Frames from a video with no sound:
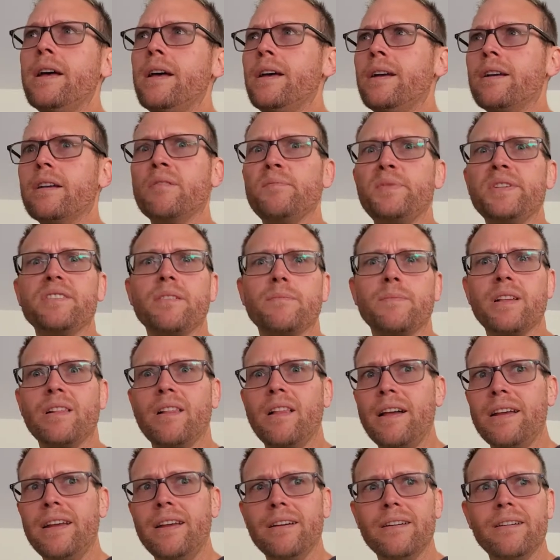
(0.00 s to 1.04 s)
It could be something
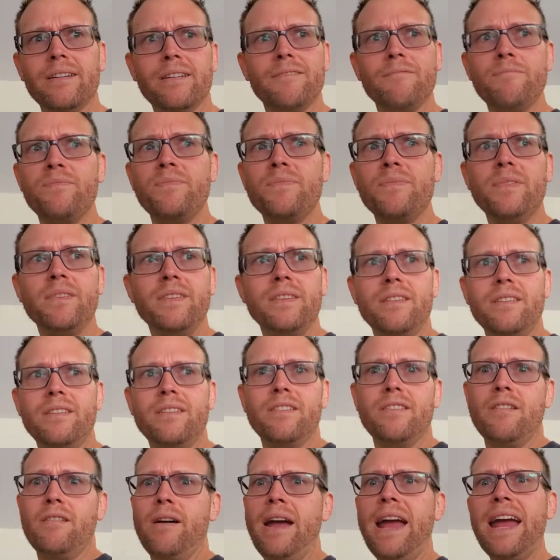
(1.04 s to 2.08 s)
like a
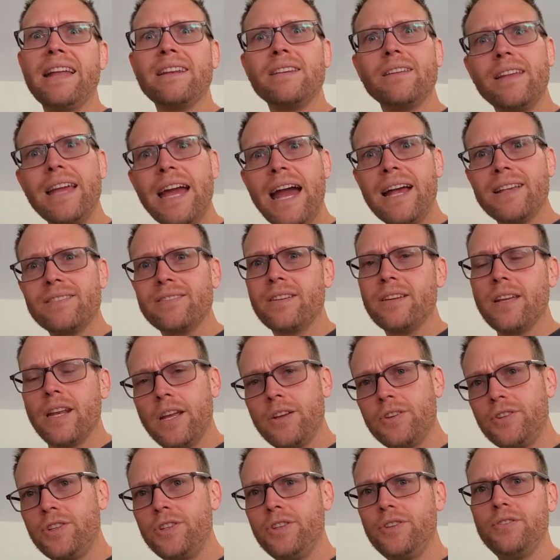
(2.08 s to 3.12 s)
head gasket
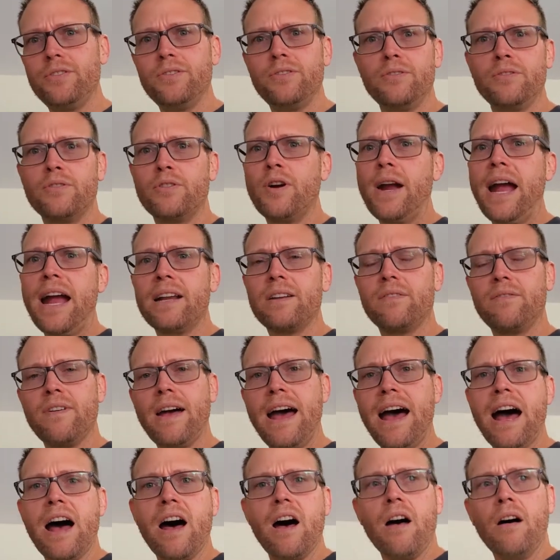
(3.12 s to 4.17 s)
issue, cracked
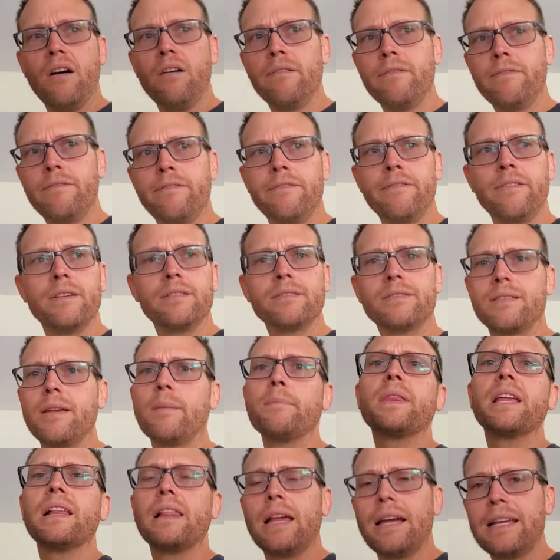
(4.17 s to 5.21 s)
valve,
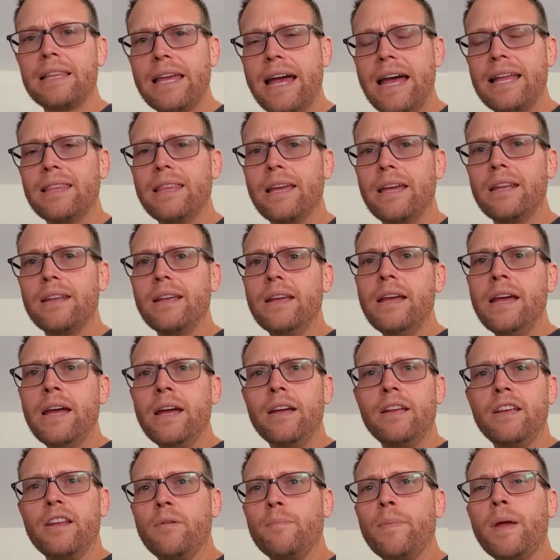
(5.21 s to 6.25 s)
something like that. That
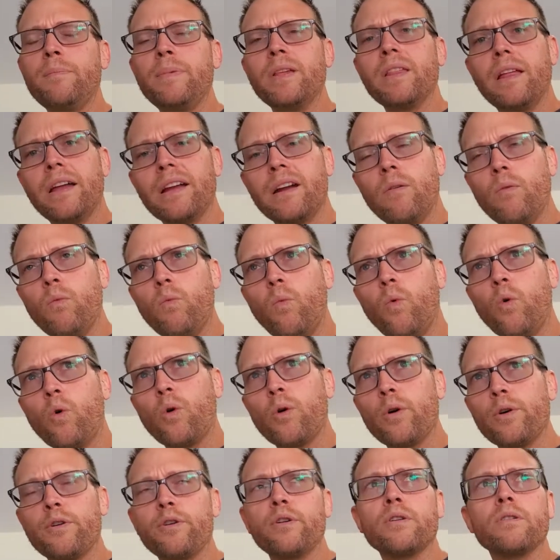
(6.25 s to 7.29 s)
maybe like a
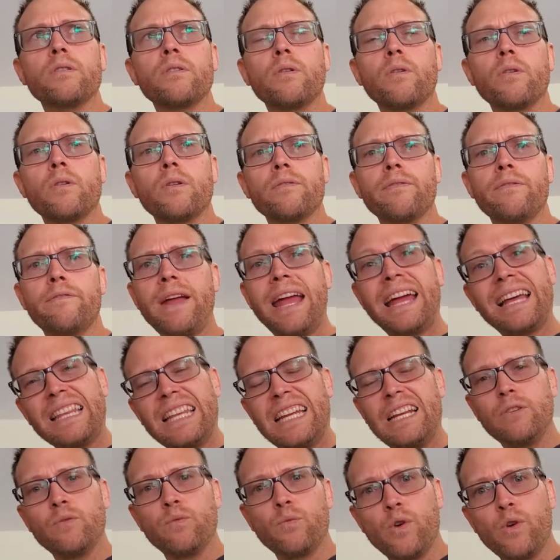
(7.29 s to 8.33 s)
worn or
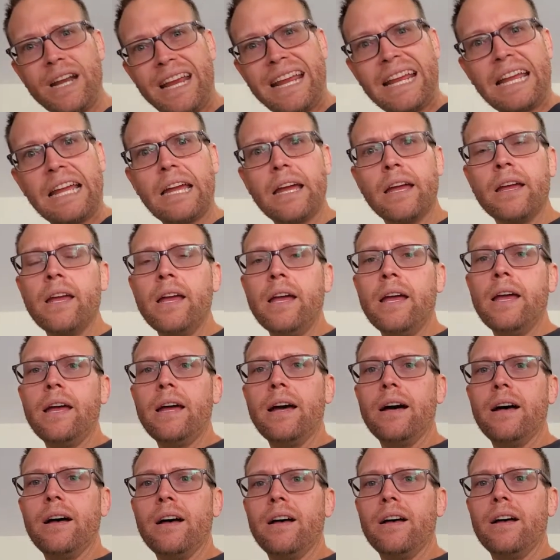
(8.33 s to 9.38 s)
failing ring
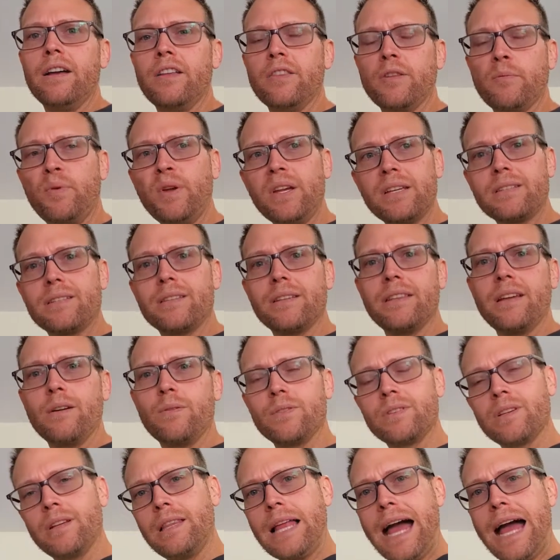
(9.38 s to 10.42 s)
on the piston that
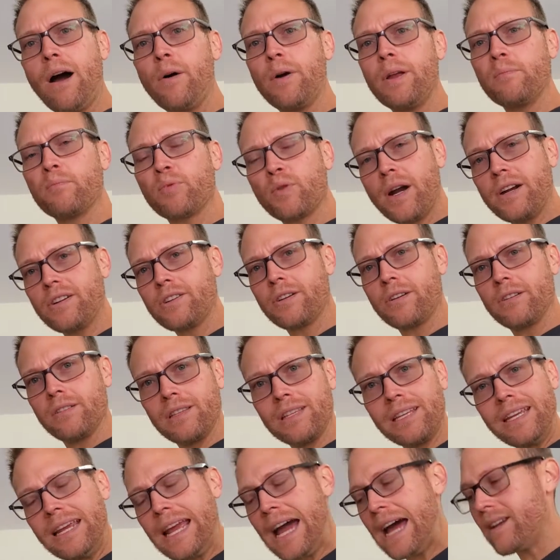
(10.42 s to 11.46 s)
was allowing pressure to
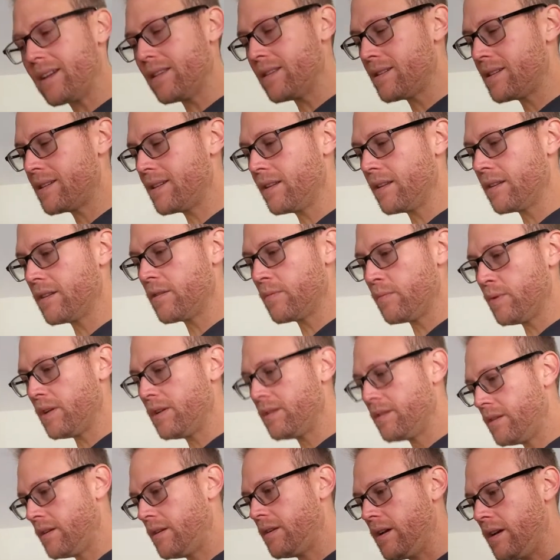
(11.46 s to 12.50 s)
leak out of the cylinder,
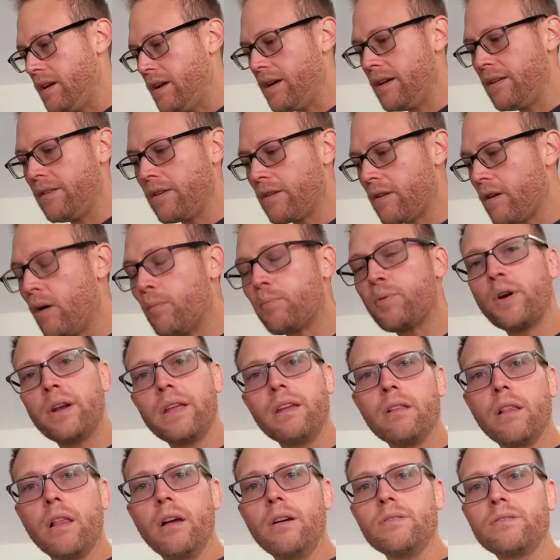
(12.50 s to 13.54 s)
but they're all pretty
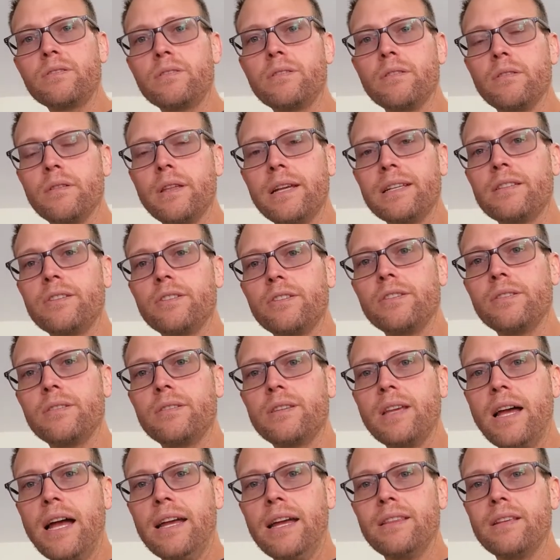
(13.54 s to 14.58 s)
close, so that's a good
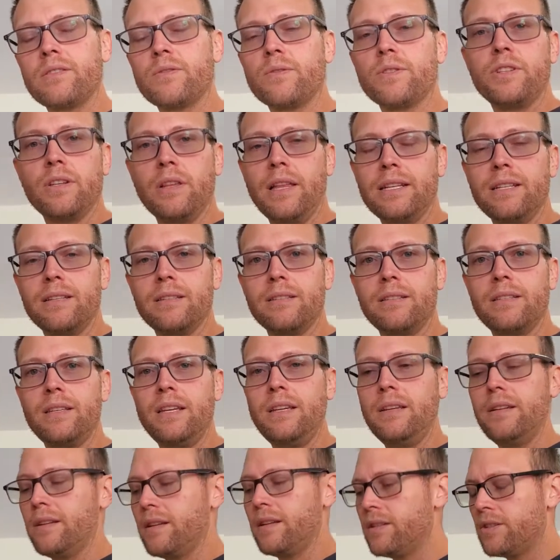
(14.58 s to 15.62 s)
sign. That's what you like to
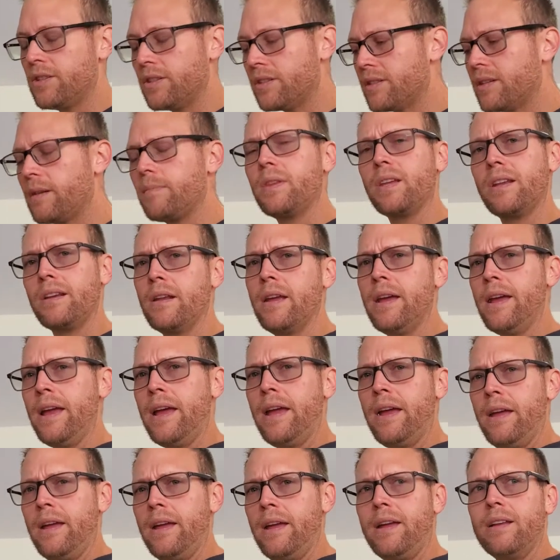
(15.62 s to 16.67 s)
see, and it's just something,
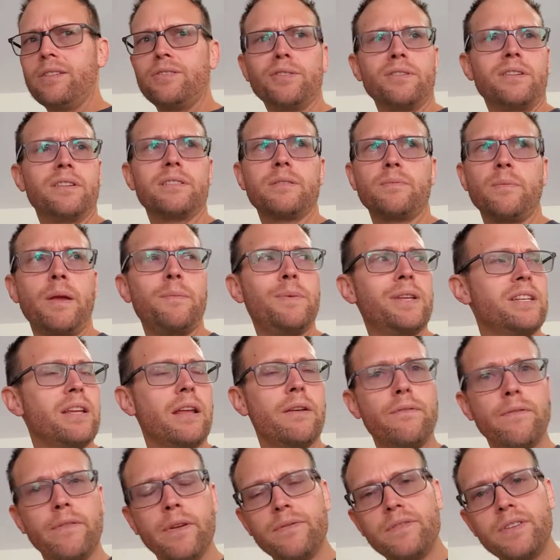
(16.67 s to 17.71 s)
it took us maybe
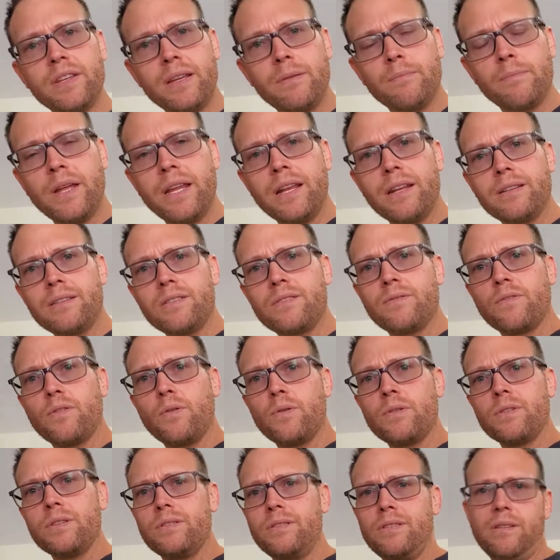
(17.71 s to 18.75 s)
10-15 minutes. Of
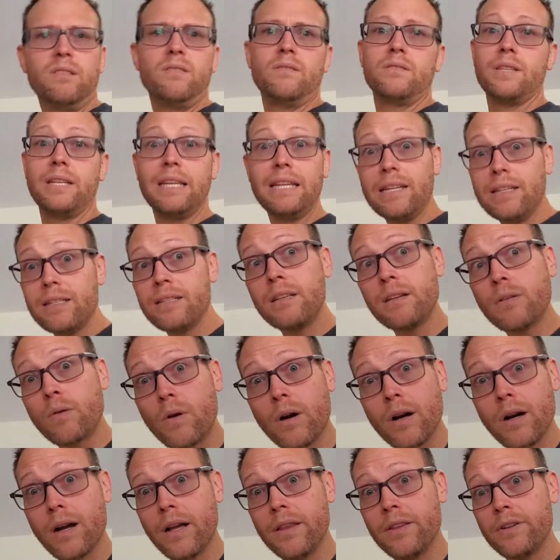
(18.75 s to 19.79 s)
course, it's easy to
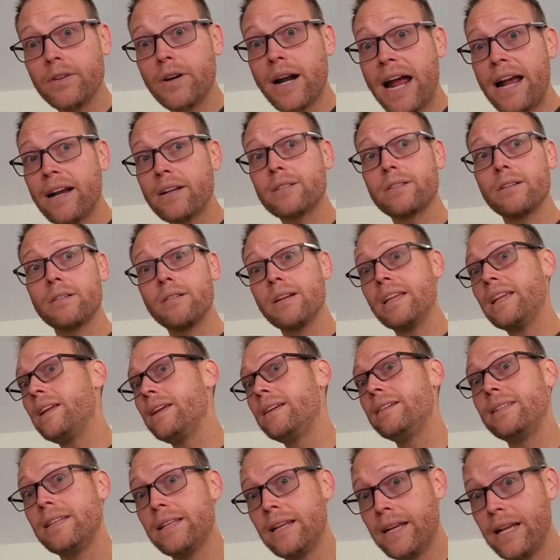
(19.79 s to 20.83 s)
work on the Dragster,
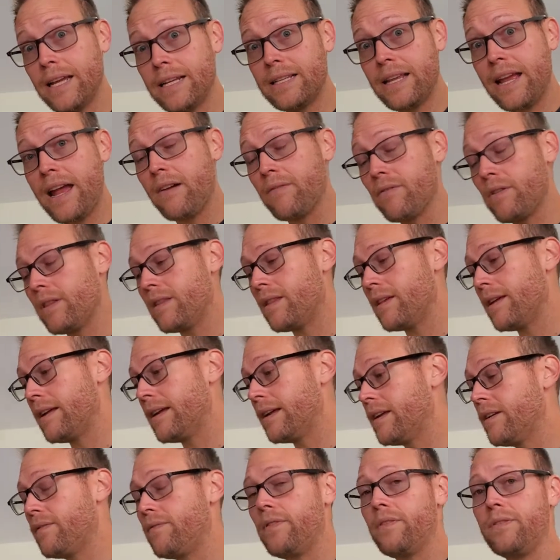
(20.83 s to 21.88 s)
easy to get to
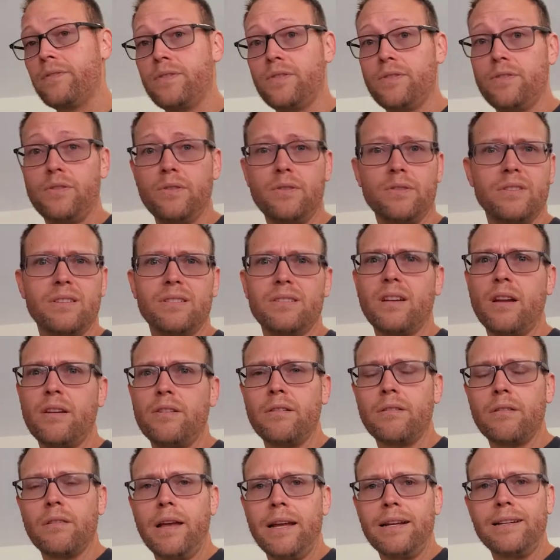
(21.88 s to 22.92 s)
everything. If you're doing this on
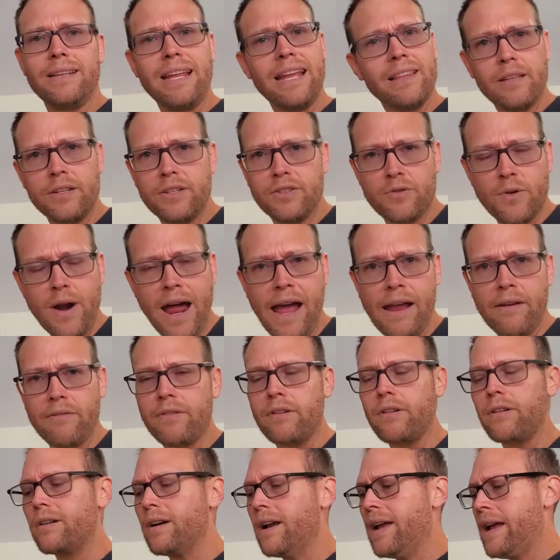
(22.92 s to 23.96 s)
your daily
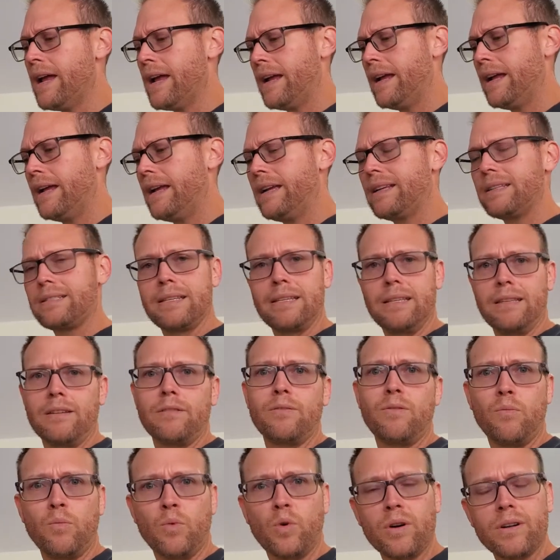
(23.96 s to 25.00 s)
driver, it's a
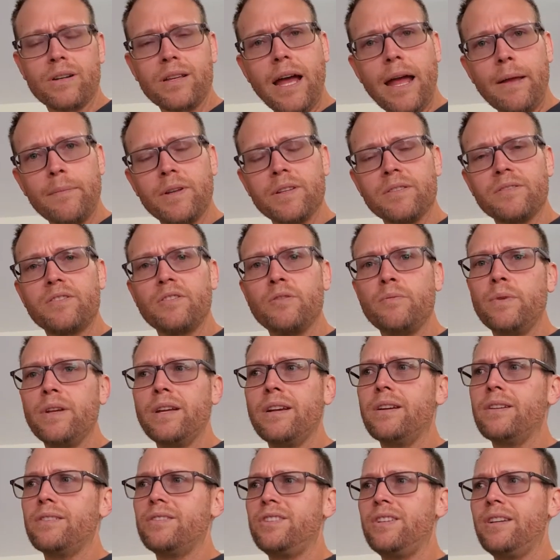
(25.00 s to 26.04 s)
little more time consuming
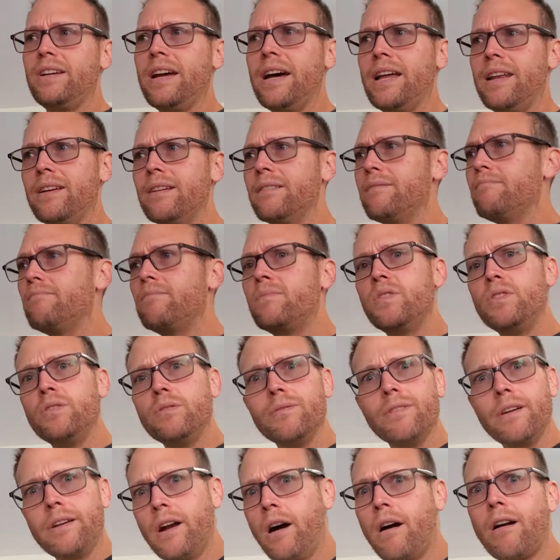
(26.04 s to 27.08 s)
because you gotta do
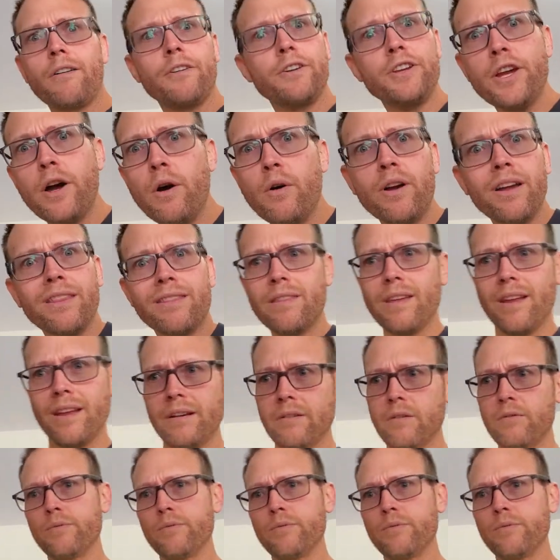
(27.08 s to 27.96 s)
the car yoga thing to